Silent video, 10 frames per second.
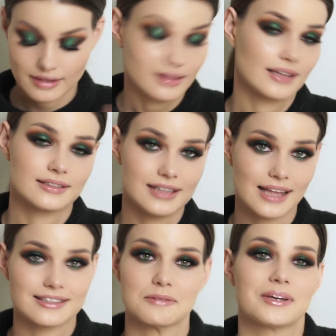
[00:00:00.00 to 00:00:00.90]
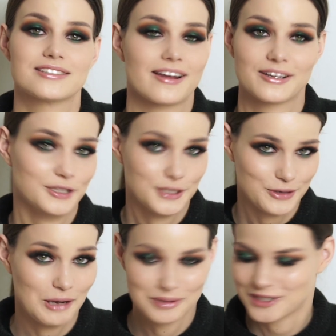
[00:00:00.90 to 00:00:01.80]
That's the best I could do,
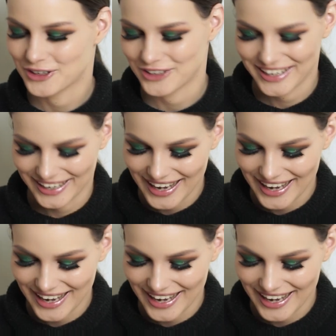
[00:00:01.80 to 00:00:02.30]
I'm sorry.